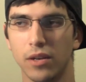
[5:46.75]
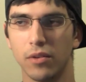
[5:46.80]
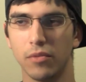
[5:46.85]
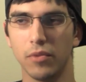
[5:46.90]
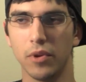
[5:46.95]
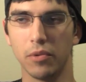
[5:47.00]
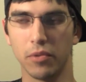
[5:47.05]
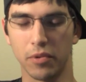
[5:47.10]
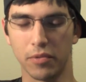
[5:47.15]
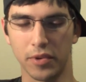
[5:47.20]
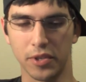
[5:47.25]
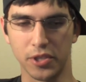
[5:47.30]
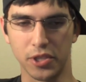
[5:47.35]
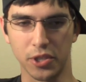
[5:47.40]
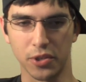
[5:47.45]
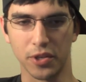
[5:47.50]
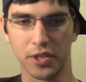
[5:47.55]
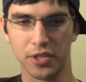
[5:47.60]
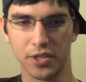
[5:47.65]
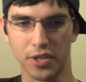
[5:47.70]
we will
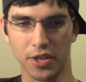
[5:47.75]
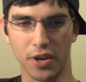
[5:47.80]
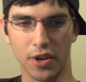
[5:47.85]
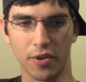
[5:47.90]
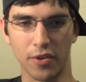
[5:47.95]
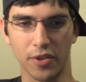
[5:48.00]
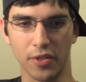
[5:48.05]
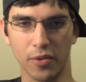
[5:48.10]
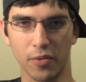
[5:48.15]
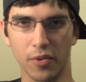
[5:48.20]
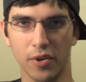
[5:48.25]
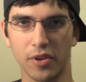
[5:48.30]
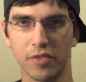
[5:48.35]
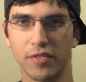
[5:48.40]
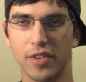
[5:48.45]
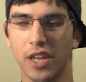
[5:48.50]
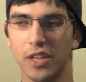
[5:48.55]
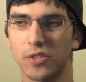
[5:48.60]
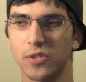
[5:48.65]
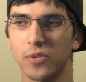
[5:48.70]
rejoice in knowing the word of
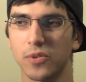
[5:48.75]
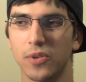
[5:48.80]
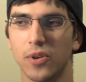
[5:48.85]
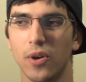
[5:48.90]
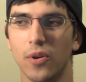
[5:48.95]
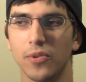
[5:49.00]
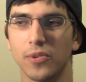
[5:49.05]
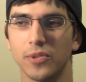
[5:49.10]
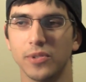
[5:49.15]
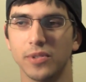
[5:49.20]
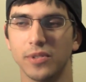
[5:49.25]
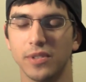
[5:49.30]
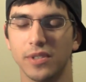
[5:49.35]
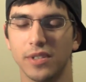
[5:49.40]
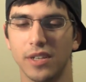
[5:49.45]
Quetzalcoatl